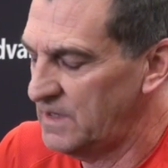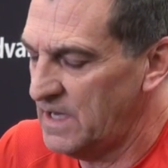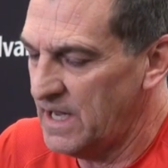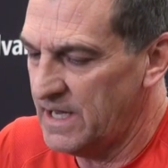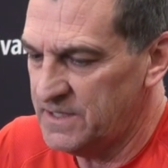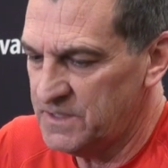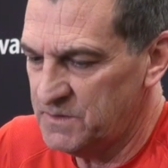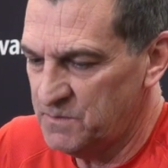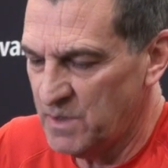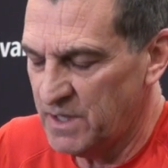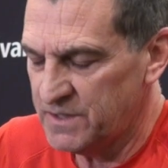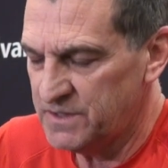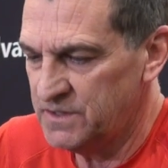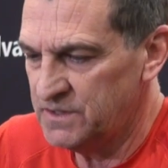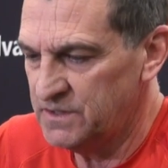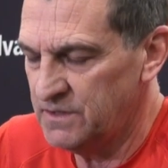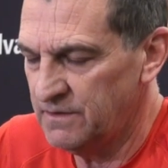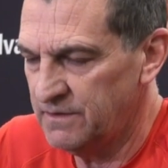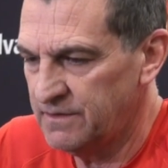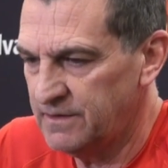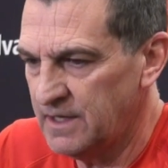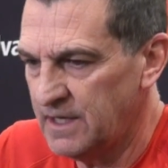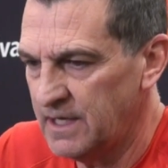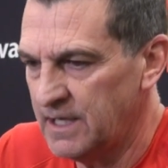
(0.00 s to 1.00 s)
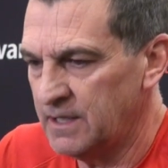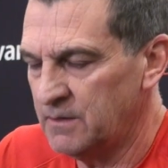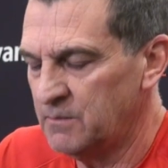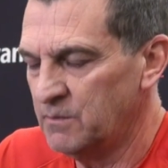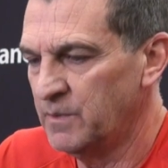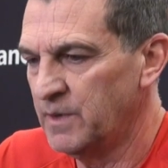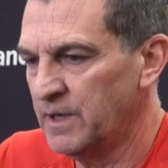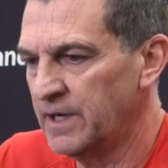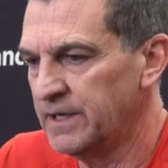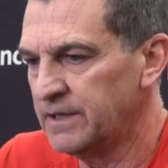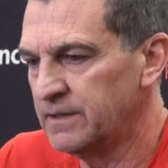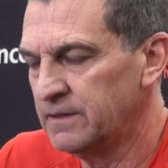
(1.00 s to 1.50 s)
Yeah, not as much as you
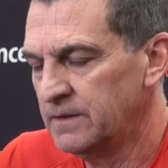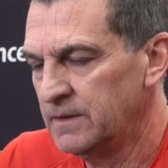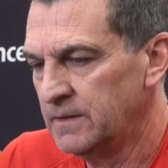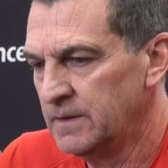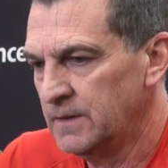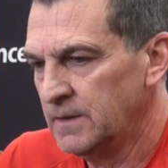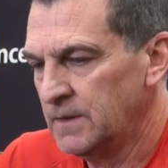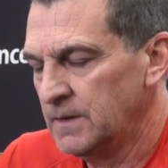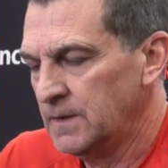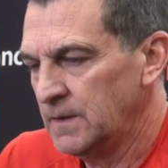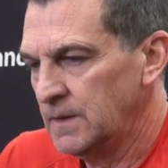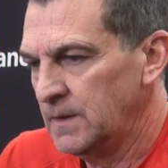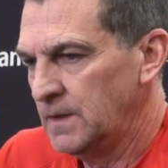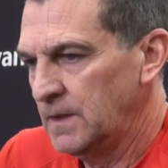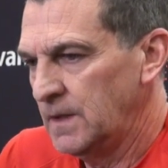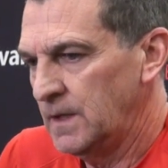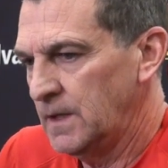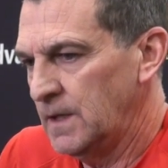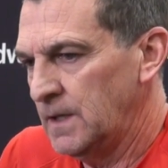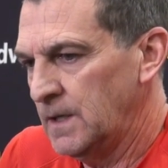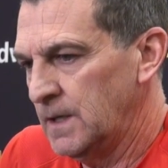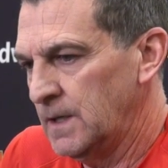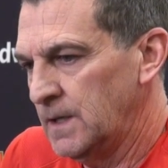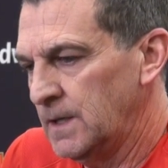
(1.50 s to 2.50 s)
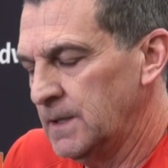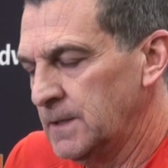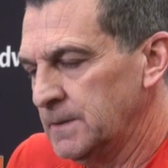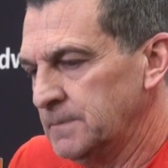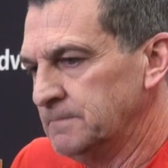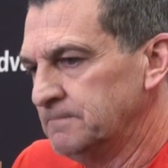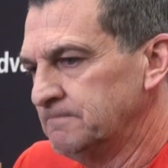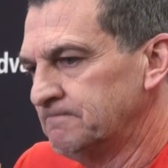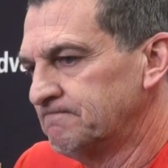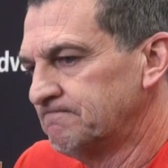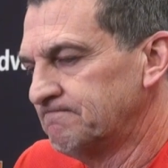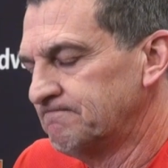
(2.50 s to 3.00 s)
think, but
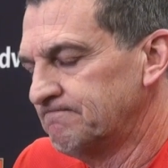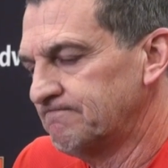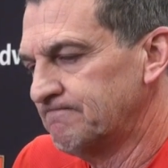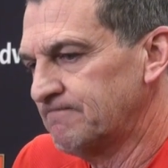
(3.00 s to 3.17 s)
um,